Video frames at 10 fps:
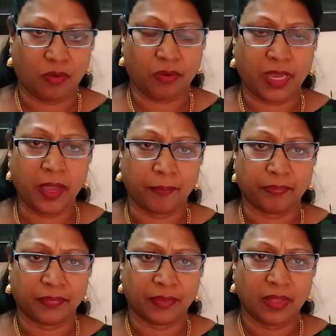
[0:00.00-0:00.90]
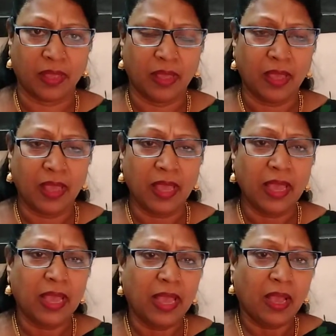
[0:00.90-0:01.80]
Okay.
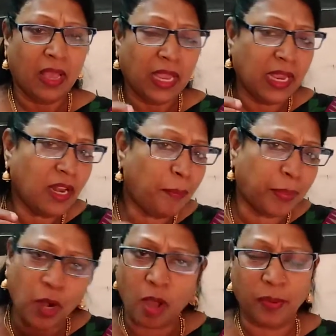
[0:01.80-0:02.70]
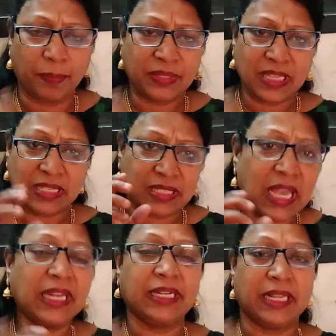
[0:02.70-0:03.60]
In a proverb, it's a
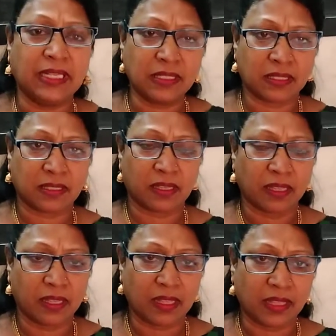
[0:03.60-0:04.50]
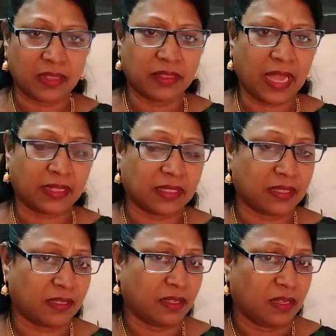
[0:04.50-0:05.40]
sentence that
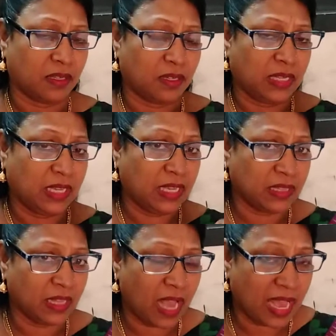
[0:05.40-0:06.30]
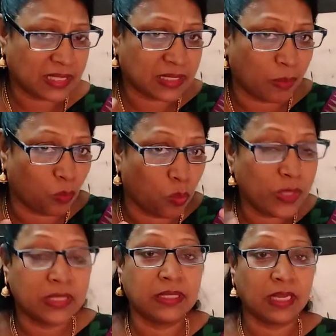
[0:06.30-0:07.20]
either has some
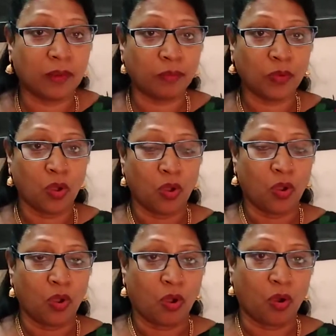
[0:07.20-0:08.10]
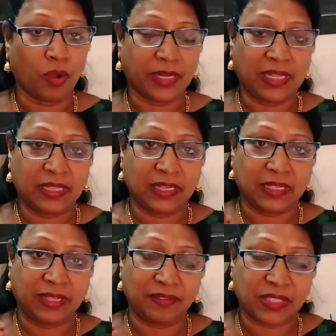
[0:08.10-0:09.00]
wisdom, or
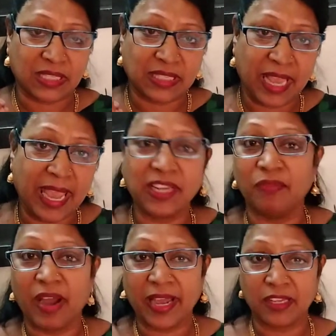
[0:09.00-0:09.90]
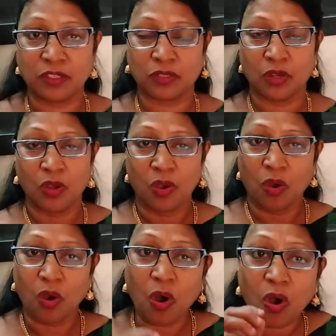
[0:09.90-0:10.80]
either gives us advice,
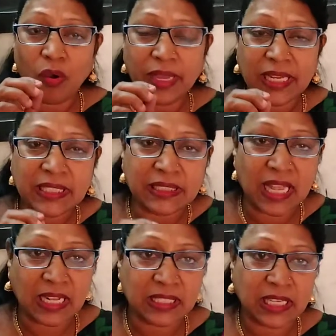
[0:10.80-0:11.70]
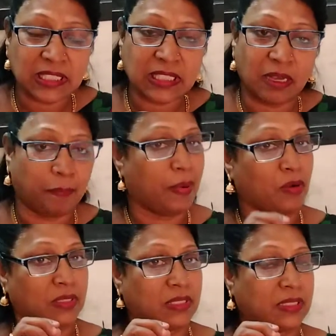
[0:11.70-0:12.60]
or it tells us
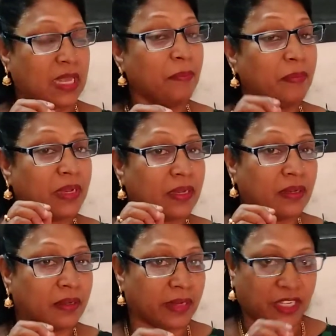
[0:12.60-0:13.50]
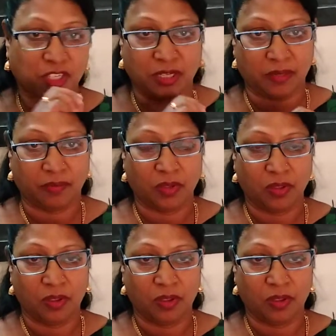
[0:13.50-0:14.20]
about some correction,